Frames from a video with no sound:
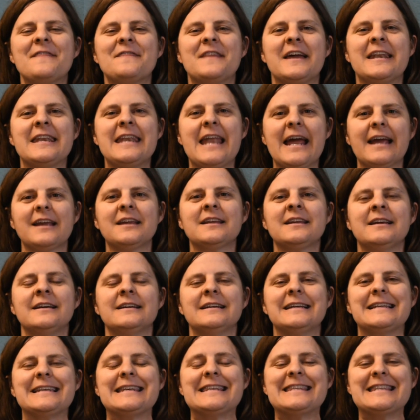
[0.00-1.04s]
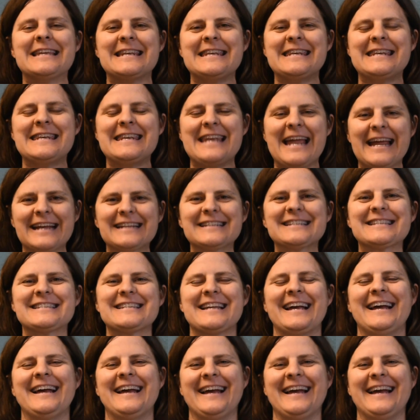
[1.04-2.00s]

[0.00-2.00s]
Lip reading: The next